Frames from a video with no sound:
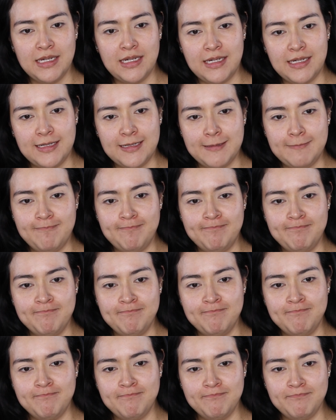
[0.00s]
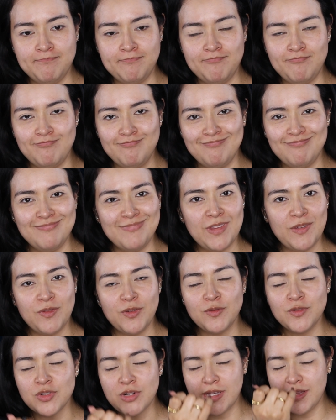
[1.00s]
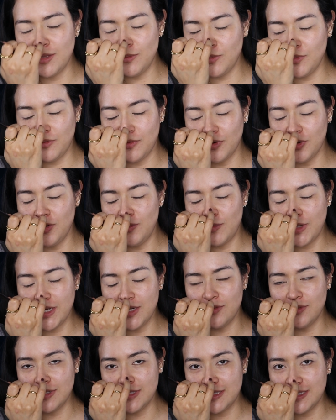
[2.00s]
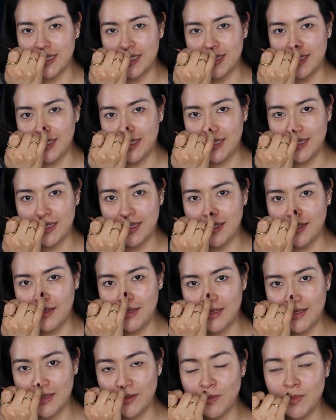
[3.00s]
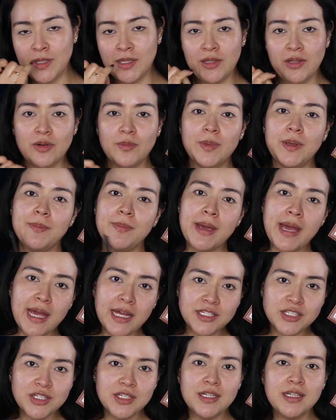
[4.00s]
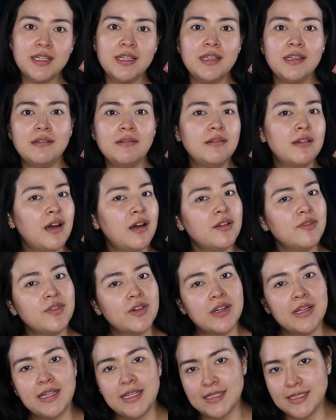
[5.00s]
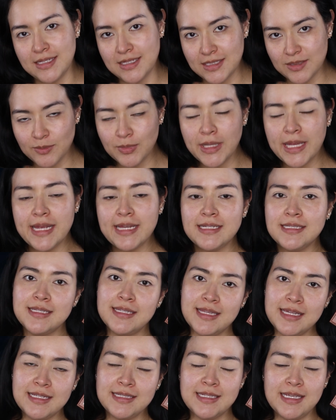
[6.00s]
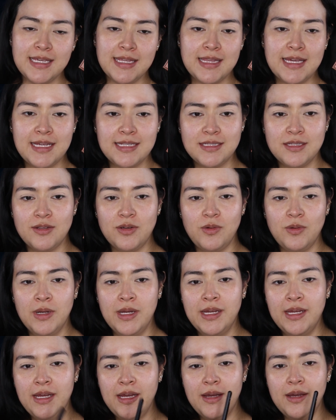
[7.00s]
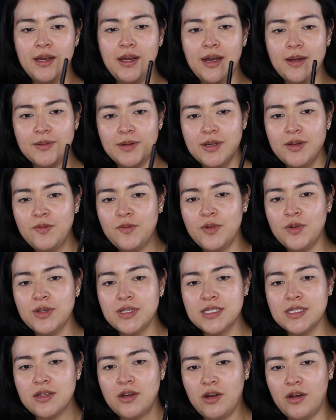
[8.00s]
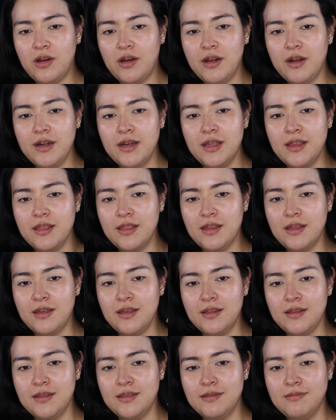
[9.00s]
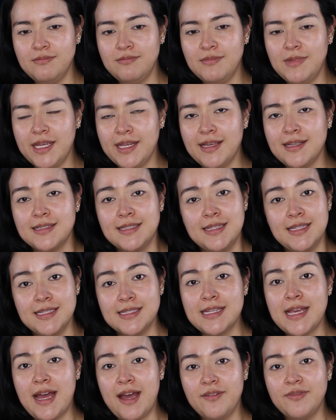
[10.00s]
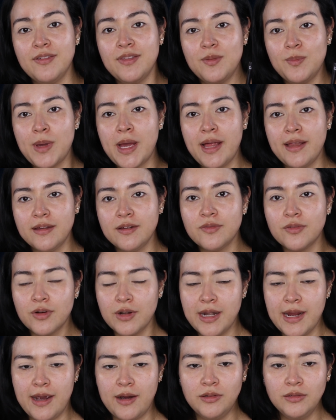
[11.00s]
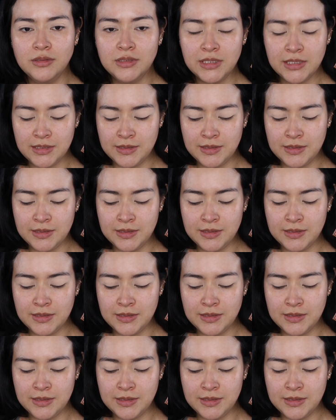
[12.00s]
If you've tried them before, you might notice that they can be a little bit patchy, not very easy to blend, things like that. So I'm going to focus on I guess this half of the palette for now.